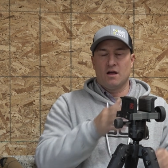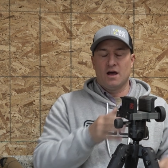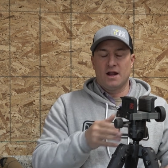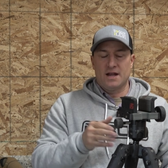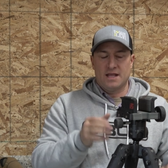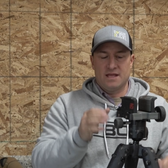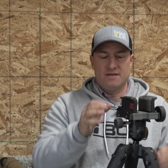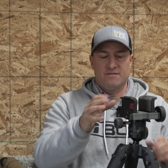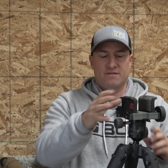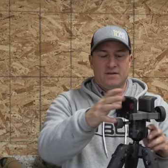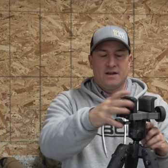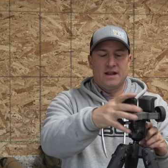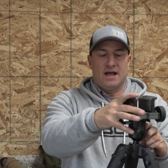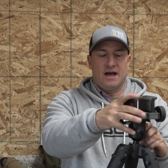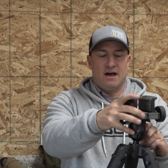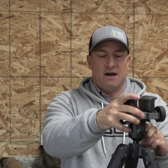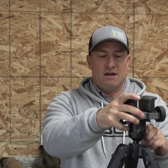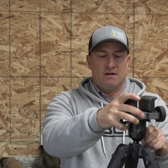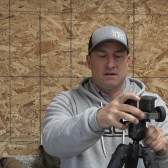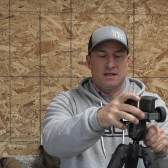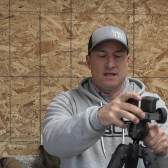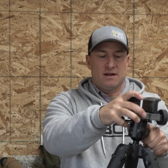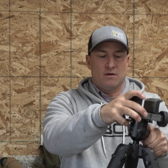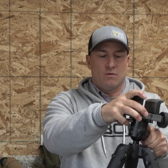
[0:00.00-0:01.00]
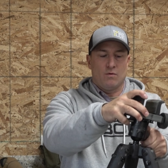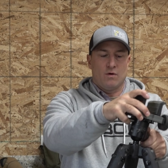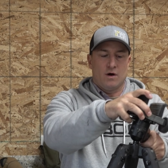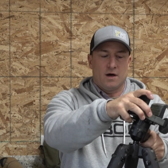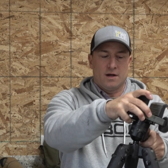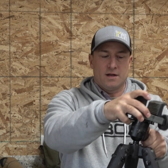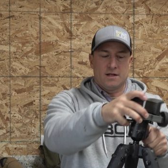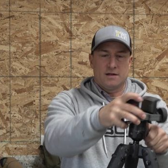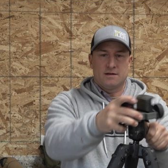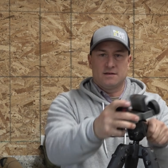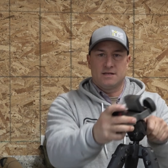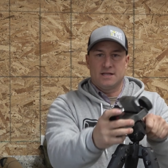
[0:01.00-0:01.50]
evened out, it'll
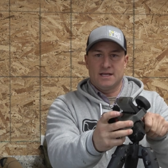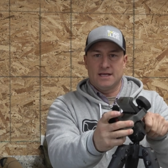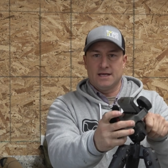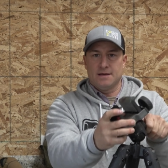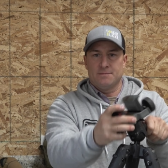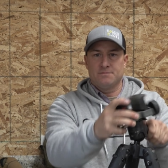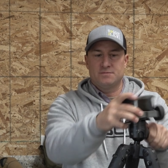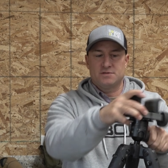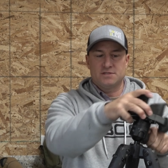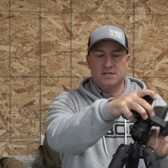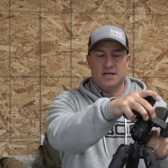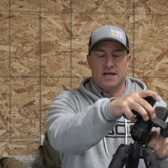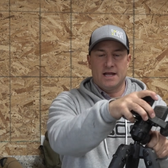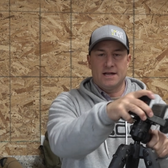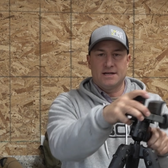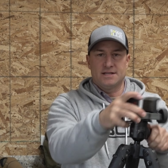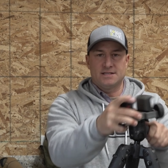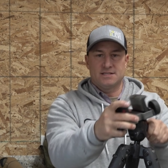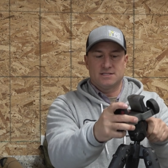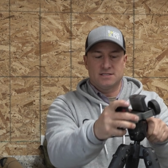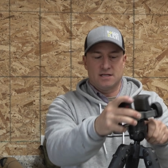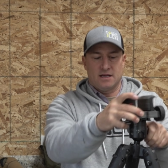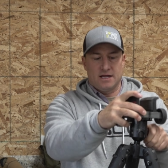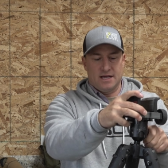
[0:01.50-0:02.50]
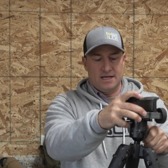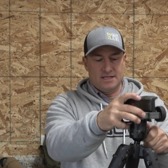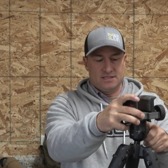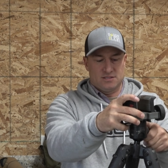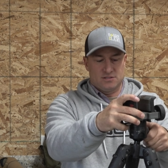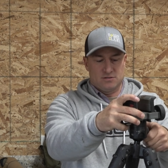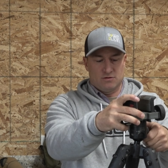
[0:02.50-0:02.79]
want to tip side to side.